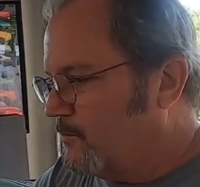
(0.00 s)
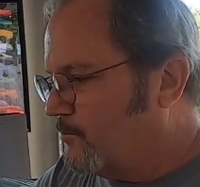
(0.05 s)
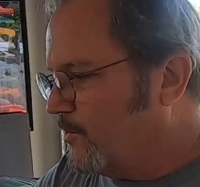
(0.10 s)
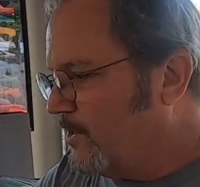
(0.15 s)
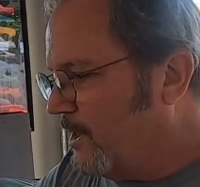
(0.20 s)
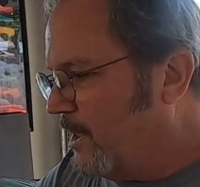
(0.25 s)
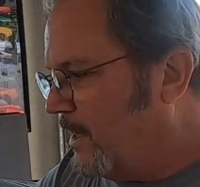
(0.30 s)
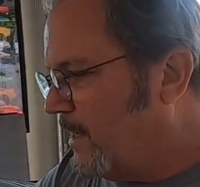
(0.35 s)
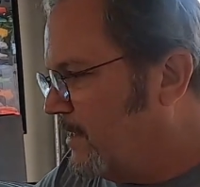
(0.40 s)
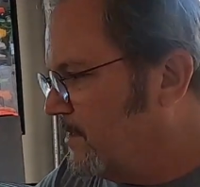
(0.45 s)

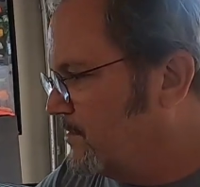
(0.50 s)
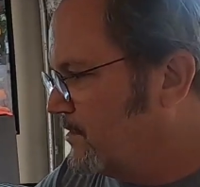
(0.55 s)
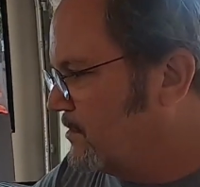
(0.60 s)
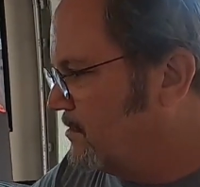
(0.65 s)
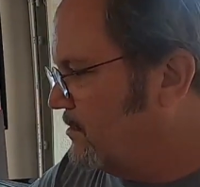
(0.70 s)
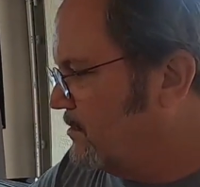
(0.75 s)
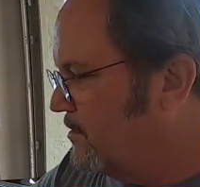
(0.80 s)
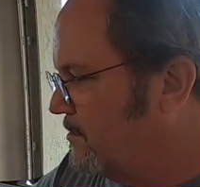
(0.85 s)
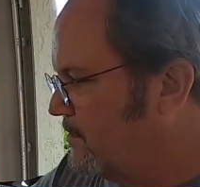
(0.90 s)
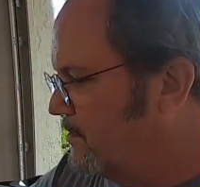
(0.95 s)
Realize,
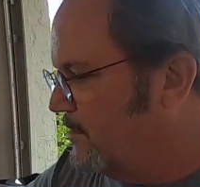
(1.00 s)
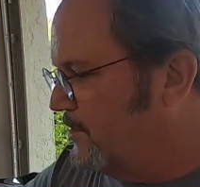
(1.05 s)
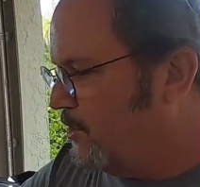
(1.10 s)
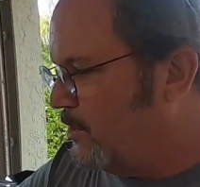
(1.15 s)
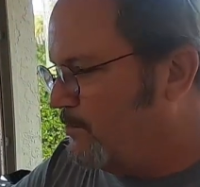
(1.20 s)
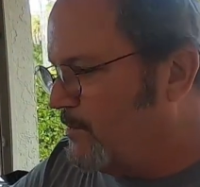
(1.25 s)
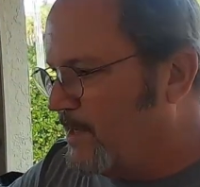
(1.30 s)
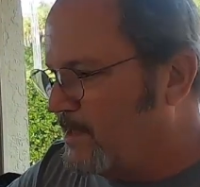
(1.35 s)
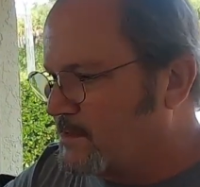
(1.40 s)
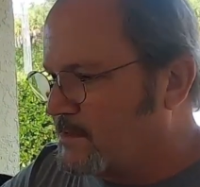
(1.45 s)

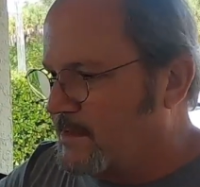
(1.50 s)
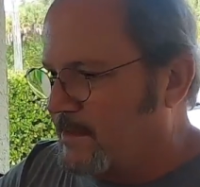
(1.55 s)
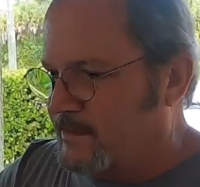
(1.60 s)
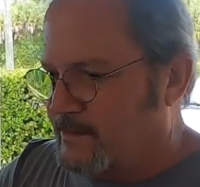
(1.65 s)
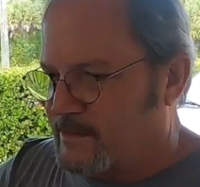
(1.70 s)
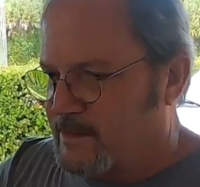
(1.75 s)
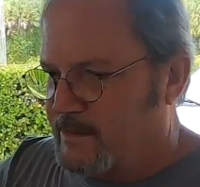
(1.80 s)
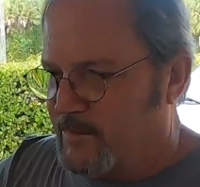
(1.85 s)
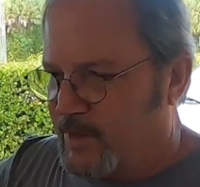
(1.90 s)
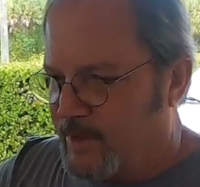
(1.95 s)

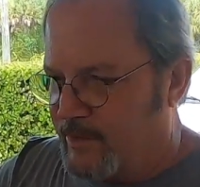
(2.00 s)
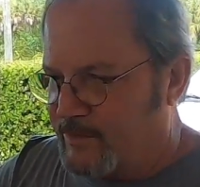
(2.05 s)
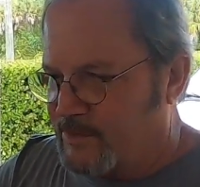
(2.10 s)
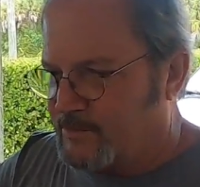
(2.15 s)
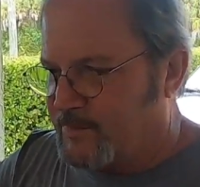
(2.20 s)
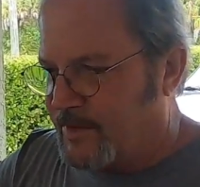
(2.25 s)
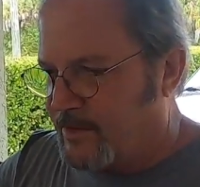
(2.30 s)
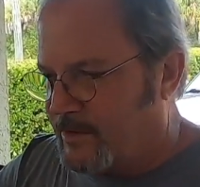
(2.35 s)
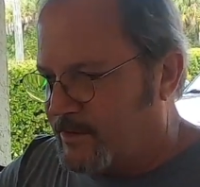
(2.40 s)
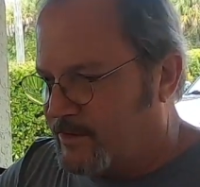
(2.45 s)
Mustangs, Camaros,
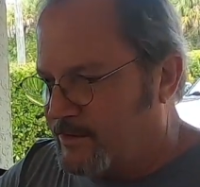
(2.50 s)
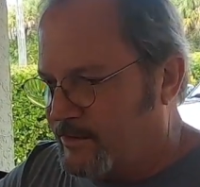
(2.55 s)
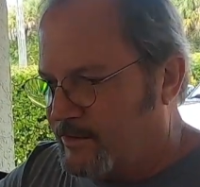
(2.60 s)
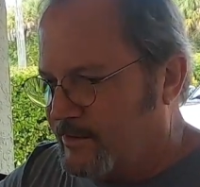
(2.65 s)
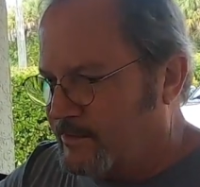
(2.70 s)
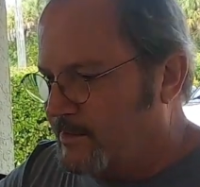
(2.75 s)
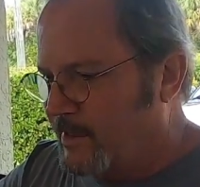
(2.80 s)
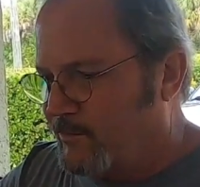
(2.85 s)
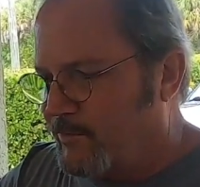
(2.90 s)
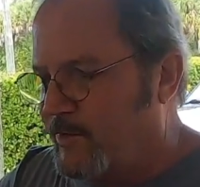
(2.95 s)

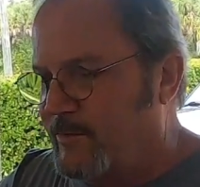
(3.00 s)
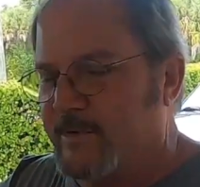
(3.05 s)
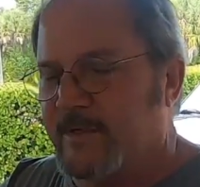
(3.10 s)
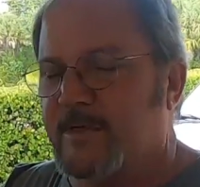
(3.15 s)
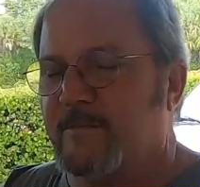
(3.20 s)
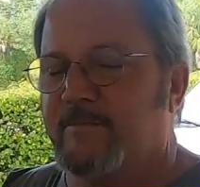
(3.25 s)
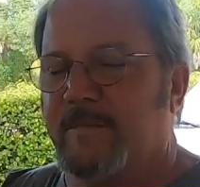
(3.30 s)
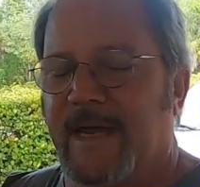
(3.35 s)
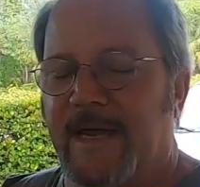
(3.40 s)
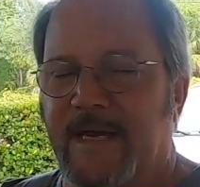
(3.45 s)
Barracudas, they weren't
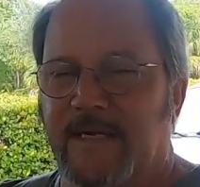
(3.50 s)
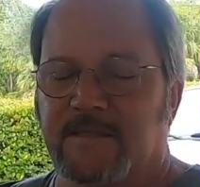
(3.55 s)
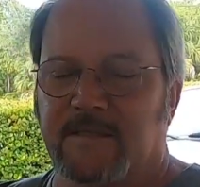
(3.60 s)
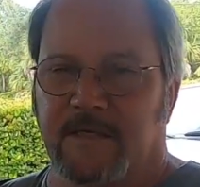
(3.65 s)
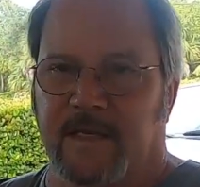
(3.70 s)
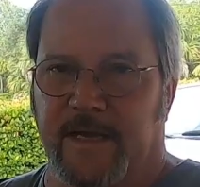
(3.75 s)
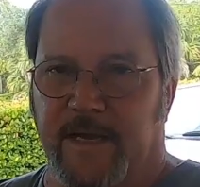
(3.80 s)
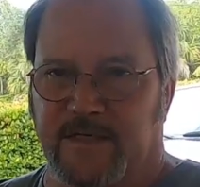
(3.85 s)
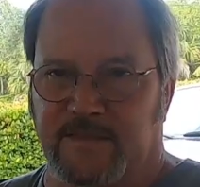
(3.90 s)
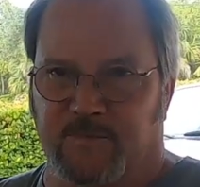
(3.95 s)
really made to
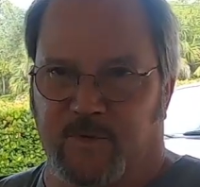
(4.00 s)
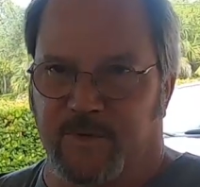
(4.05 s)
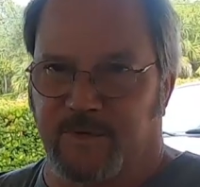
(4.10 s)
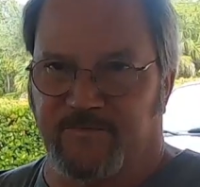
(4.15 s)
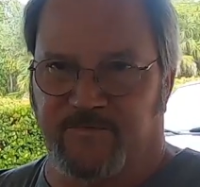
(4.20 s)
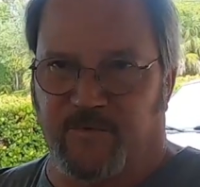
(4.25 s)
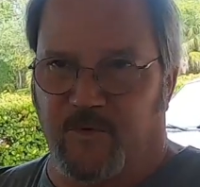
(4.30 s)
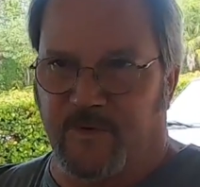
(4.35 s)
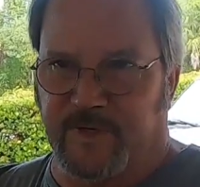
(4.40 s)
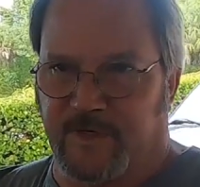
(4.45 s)
last more
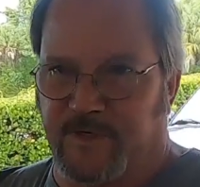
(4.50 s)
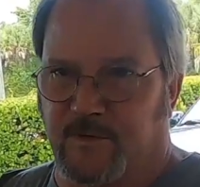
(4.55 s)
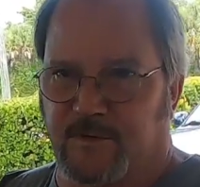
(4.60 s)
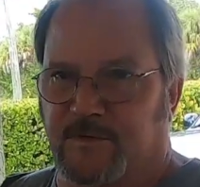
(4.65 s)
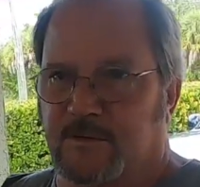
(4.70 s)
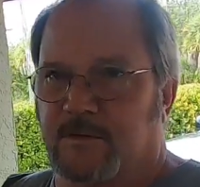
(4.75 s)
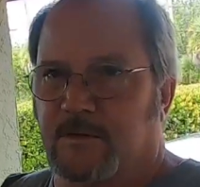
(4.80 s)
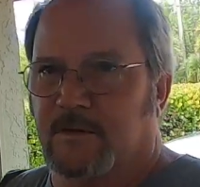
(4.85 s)
than 4 years.